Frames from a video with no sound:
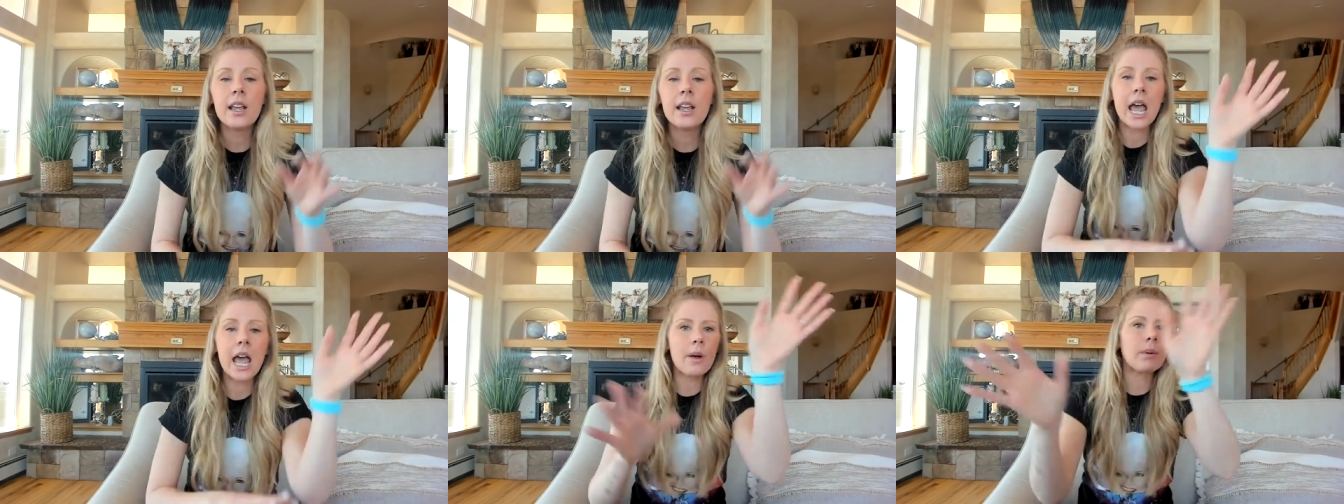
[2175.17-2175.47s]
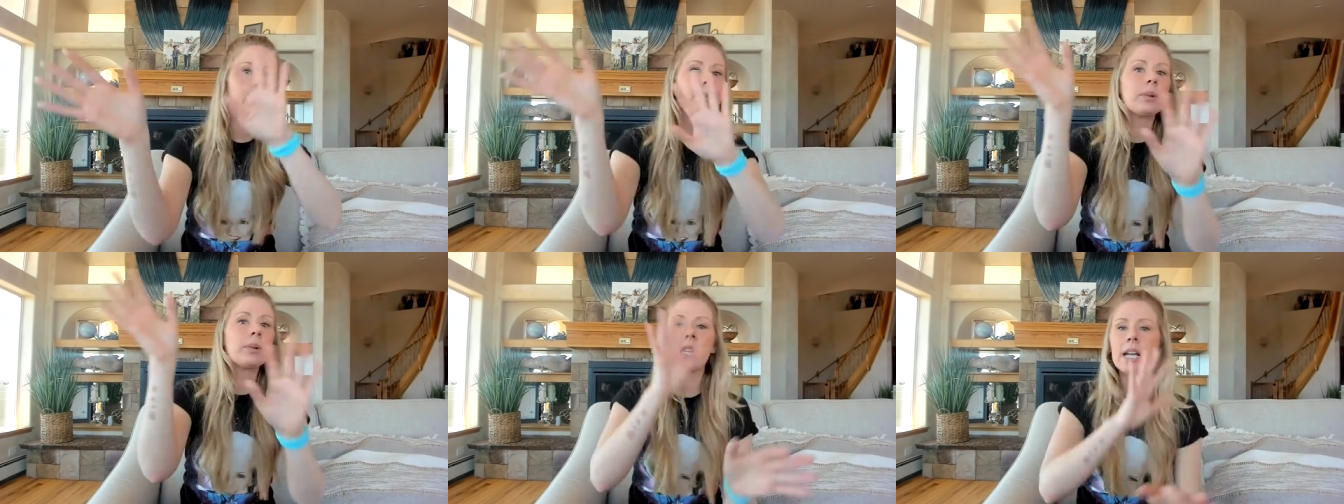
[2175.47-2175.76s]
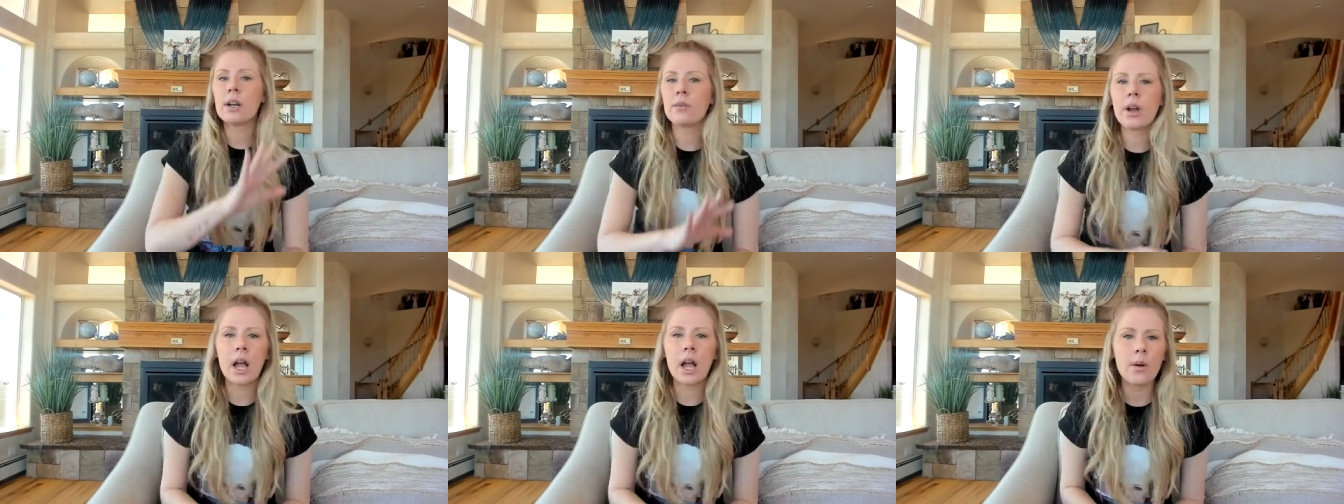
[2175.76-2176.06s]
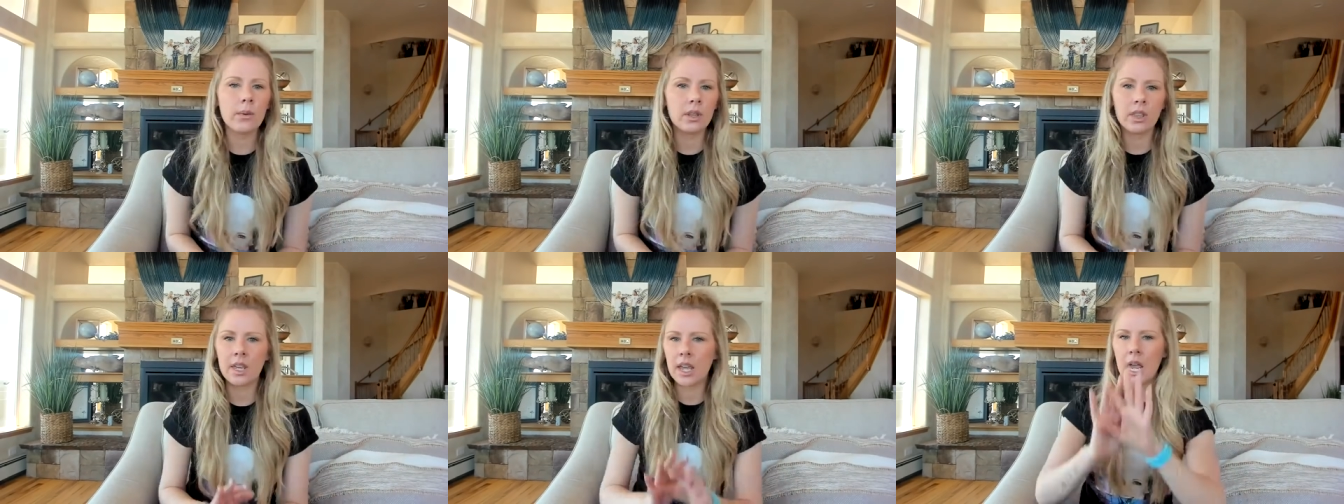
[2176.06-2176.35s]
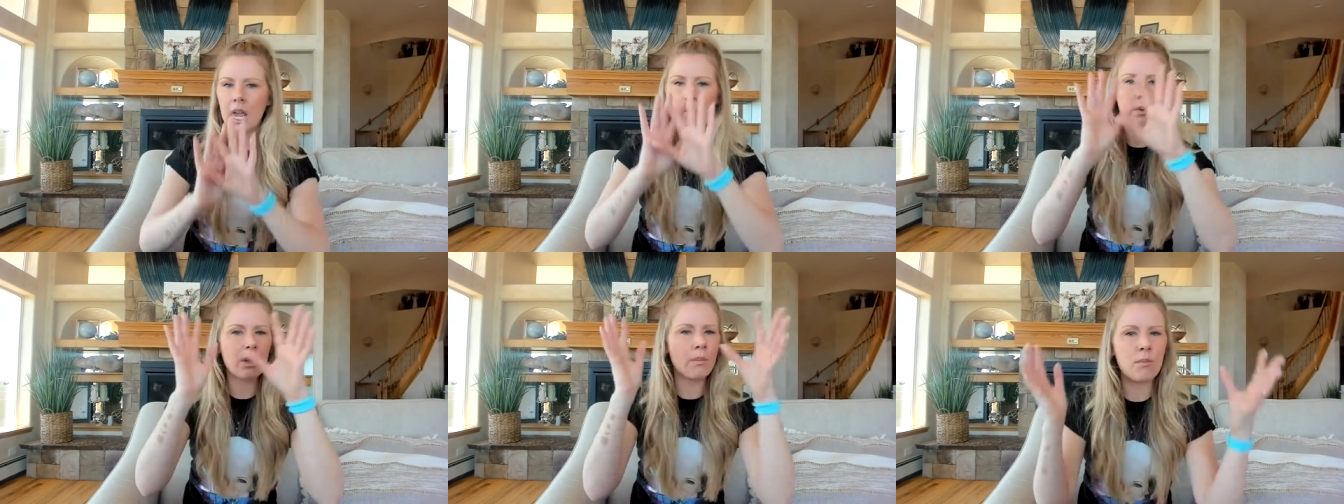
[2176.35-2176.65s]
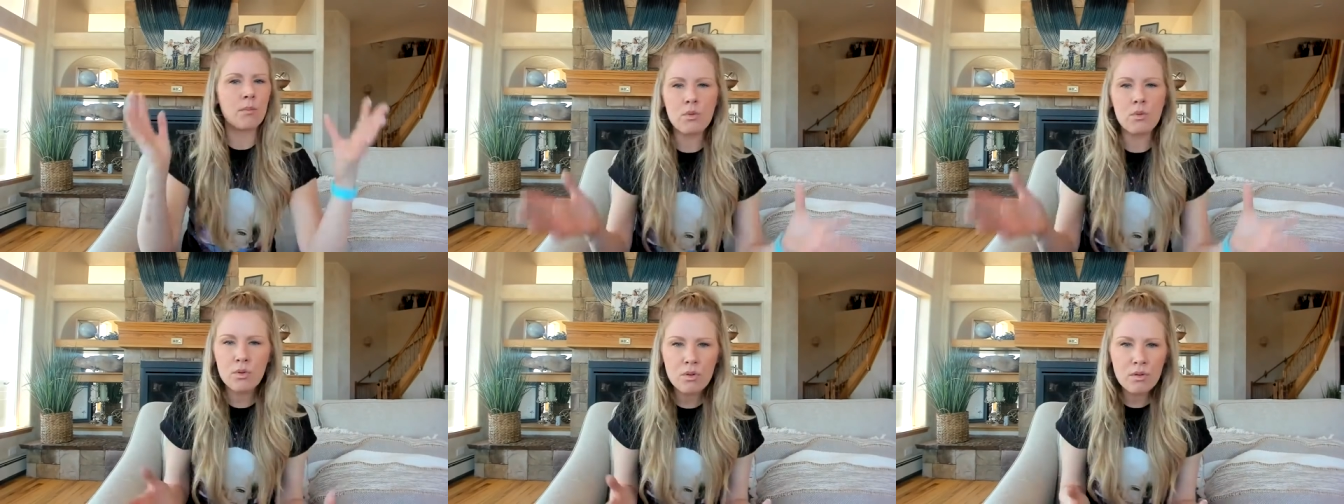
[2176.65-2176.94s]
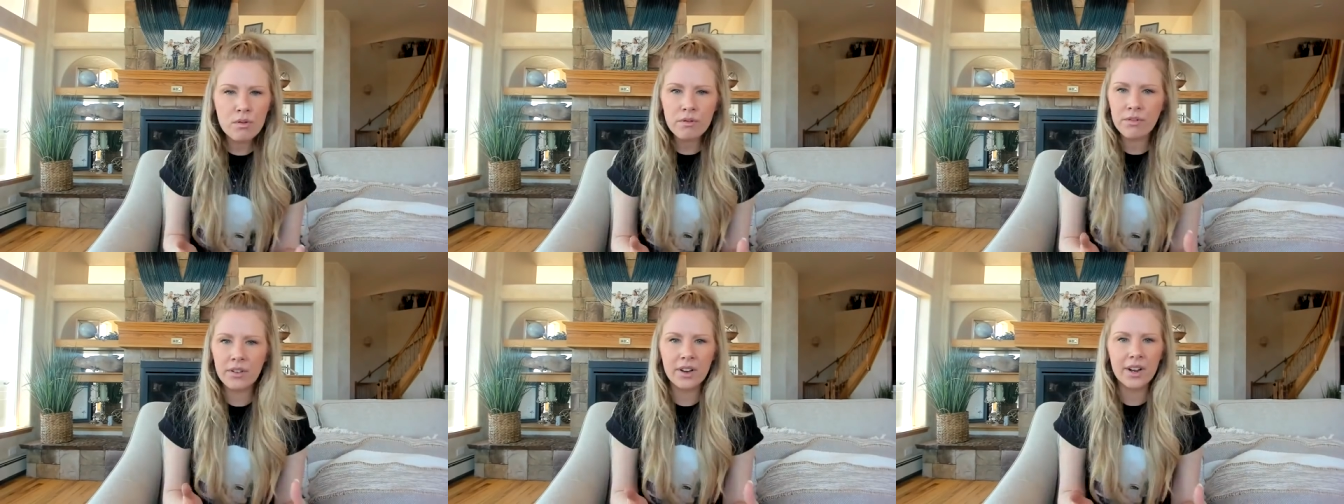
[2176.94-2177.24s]
And we play around with it and we
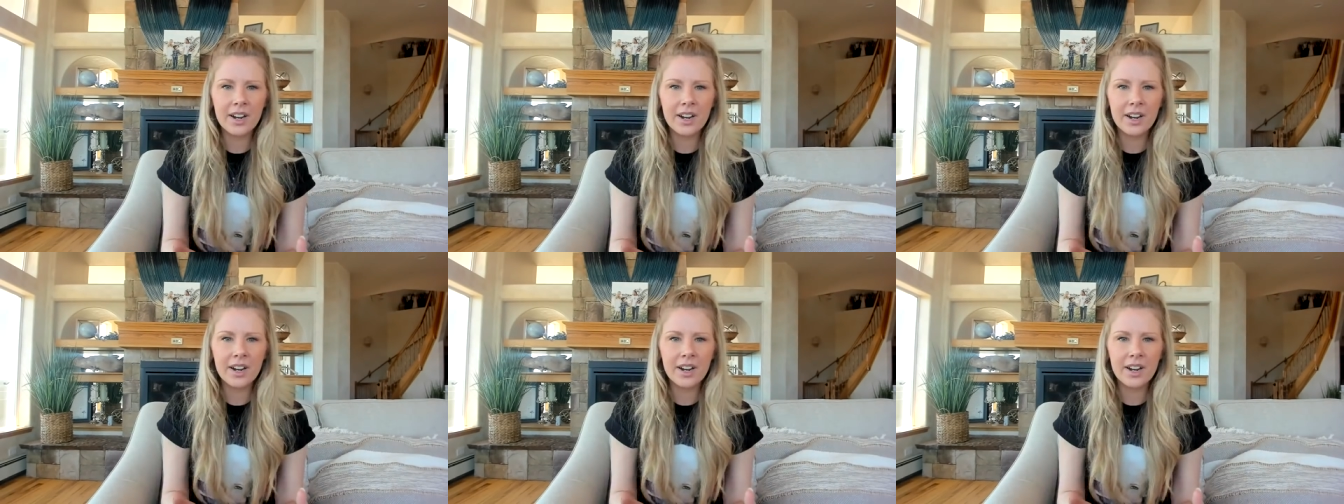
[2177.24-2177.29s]
move,